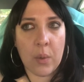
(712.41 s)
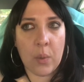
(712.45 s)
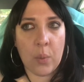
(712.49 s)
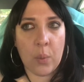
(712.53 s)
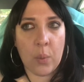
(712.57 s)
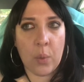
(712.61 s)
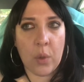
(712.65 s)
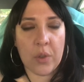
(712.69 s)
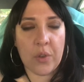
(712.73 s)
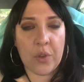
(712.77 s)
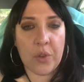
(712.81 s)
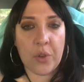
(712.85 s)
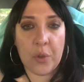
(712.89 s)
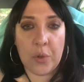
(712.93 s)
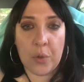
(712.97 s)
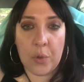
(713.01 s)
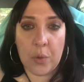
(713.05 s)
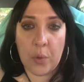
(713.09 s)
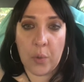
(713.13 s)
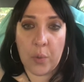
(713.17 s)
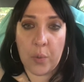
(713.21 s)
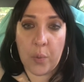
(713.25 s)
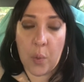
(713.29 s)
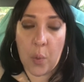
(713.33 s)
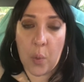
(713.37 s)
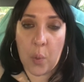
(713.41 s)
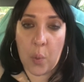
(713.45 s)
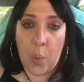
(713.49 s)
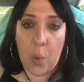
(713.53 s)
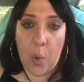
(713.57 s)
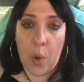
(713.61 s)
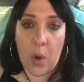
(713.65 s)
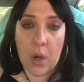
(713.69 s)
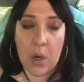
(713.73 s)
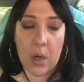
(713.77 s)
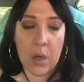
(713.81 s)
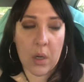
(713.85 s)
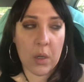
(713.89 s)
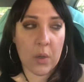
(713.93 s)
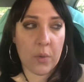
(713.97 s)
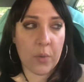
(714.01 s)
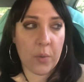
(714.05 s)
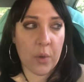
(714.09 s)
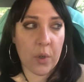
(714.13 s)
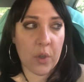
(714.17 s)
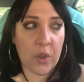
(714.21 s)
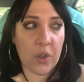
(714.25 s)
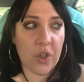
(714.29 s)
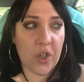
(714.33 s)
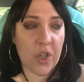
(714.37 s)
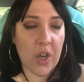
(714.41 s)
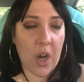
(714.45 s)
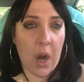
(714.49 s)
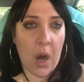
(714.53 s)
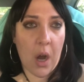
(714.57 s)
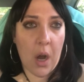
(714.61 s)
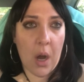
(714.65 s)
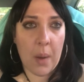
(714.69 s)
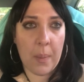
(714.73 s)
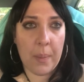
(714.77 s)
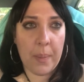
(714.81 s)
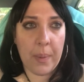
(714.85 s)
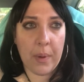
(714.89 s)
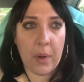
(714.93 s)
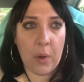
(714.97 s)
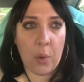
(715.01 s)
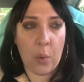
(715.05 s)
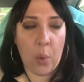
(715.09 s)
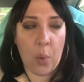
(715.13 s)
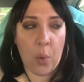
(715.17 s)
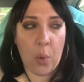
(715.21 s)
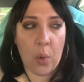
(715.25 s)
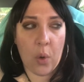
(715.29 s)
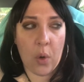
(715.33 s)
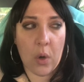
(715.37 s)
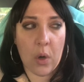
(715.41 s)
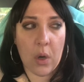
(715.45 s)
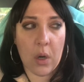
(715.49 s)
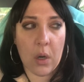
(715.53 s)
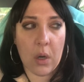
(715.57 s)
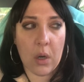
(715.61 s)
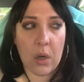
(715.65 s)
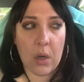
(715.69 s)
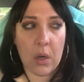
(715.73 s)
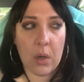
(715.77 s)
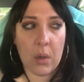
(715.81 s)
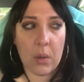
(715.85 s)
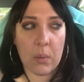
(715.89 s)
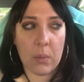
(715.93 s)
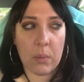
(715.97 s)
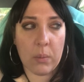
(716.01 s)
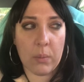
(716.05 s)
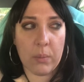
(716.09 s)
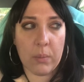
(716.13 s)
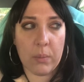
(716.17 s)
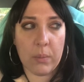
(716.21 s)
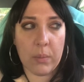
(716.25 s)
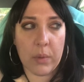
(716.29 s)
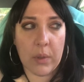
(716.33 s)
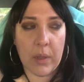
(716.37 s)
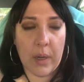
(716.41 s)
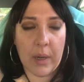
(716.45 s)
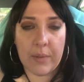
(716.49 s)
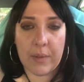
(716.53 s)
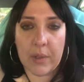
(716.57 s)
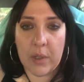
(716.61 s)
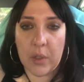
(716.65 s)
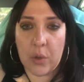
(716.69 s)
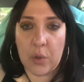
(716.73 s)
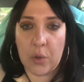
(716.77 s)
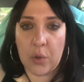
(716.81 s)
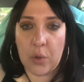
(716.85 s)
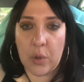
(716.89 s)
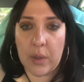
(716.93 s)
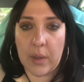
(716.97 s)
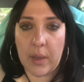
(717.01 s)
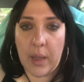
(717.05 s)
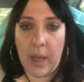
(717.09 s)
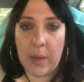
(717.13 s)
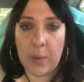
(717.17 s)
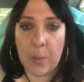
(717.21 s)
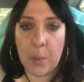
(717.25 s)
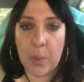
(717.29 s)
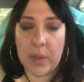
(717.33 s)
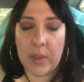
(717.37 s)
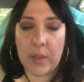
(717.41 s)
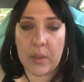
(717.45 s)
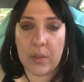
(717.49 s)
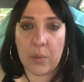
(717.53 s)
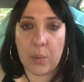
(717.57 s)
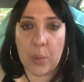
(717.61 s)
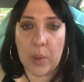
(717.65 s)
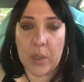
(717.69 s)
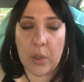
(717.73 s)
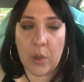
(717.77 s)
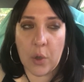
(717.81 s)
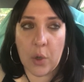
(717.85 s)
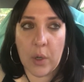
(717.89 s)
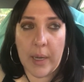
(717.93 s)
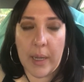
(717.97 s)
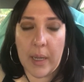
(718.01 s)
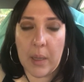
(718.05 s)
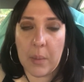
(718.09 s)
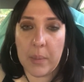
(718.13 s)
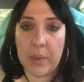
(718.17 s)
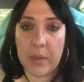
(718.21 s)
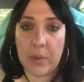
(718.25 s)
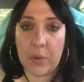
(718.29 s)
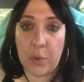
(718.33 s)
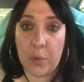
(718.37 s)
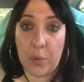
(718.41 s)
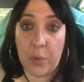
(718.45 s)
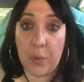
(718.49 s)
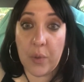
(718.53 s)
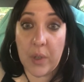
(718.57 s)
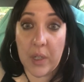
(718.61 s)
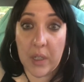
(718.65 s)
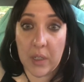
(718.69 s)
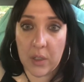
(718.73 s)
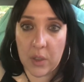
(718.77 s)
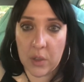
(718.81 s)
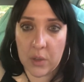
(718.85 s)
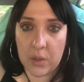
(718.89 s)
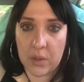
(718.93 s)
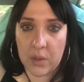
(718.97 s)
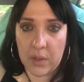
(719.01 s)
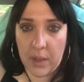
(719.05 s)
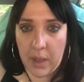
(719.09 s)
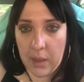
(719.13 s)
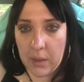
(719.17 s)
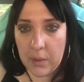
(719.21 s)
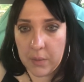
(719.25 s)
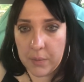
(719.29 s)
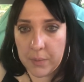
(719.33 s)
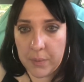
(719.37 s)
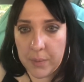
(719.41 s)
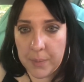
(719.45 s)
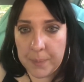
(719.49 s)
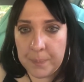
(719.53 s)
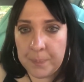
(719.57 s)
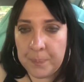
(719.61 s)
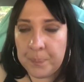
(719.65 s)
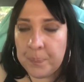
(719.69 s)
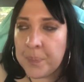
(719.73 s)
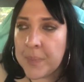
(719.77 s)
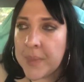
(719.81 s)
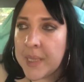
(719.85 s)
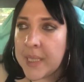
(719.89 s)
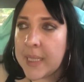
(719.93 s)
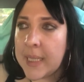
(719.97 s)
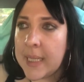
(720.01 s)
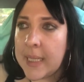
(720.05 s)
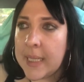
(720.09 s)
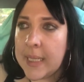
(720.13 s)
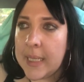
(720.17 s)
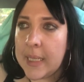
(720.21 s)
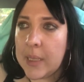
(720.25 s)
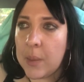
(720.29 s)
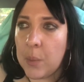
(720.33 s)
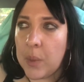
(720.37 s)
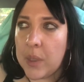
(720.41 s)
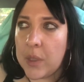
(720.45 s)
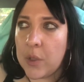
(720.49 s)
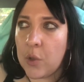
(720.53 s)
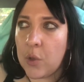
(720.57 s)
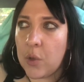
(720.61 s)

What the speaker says: what you do for work, for a job, or whatever you do in life, when you're able to feed yourself, when